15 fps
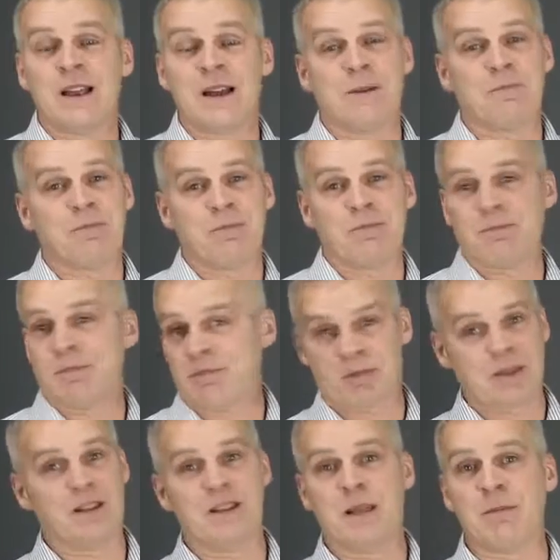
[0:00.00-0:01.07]

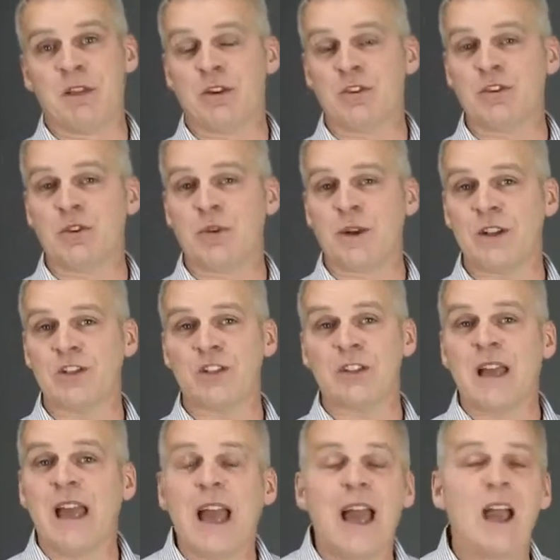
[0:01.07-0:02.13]
Let me ask you a
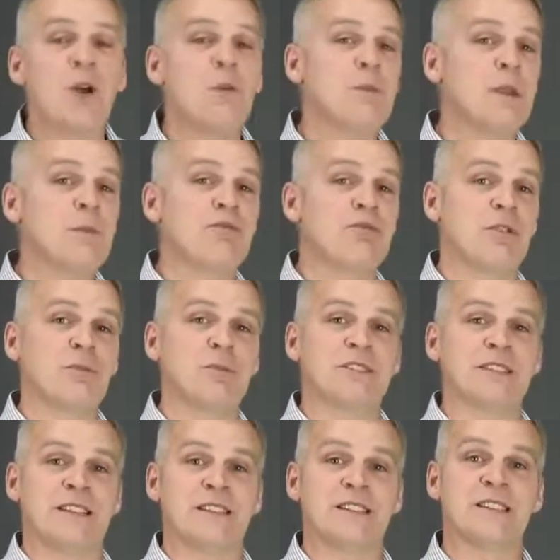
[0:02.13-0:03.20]
question. How many
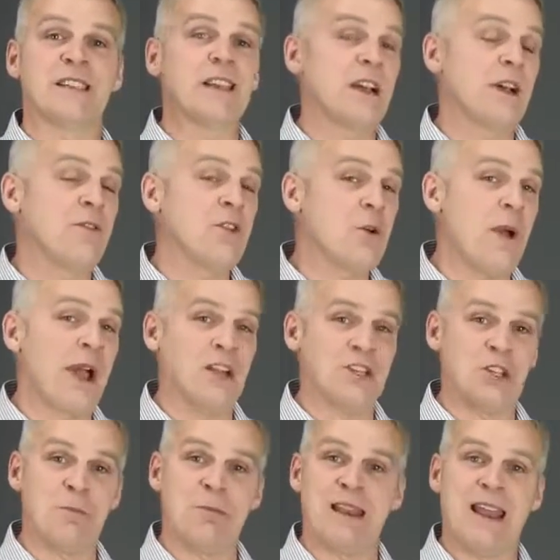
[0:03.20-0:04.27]
properties have you
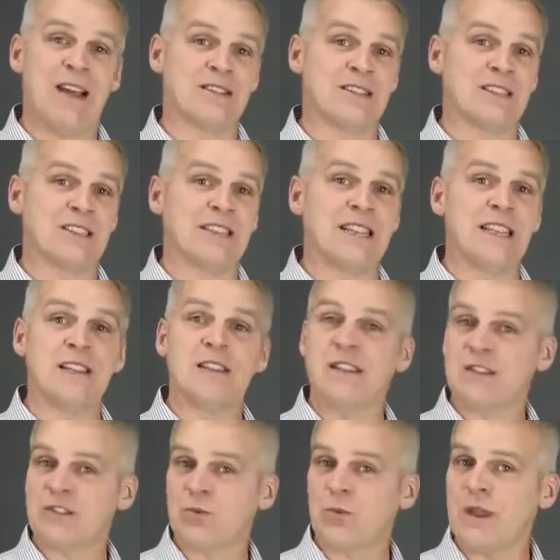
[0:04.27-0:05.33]
actually been out to see
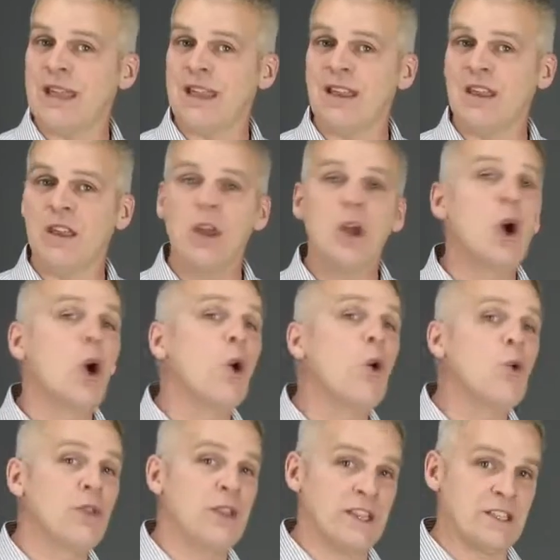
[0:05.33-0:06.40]
this week
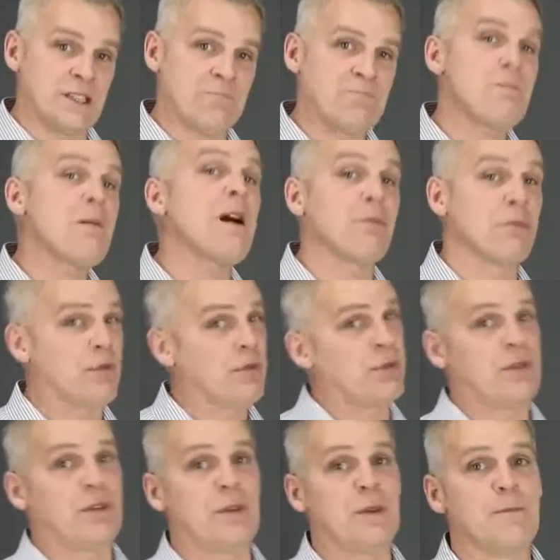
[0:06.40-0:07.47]
or this
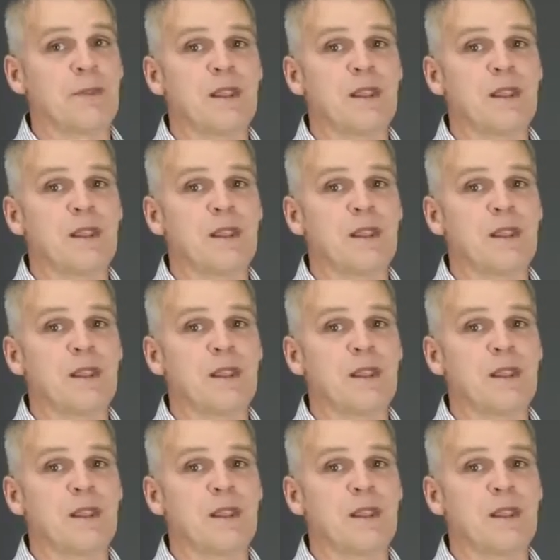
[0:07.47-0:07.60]
month?